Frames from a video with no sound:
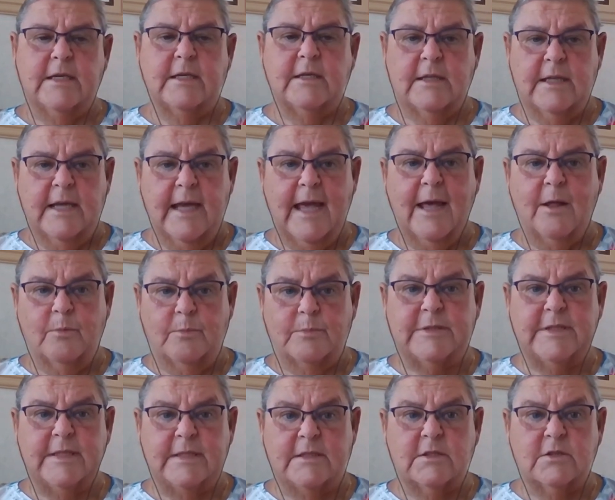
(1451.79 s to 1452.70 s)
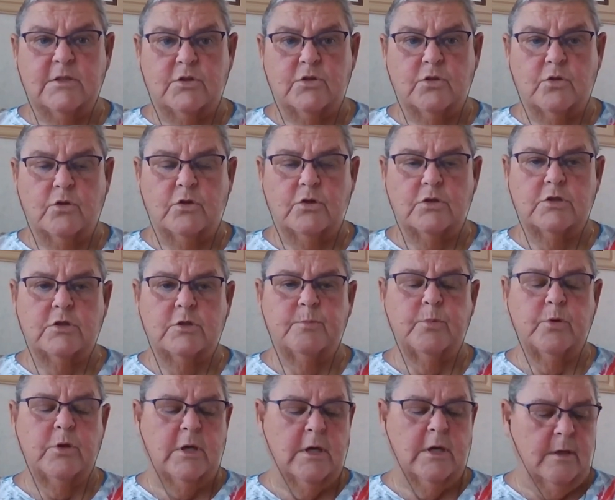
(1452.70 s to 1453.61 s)
particularly helped it as
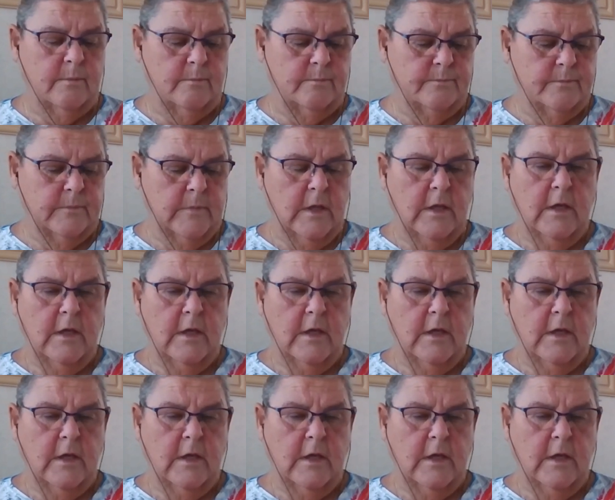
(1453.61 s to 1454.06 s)
such. But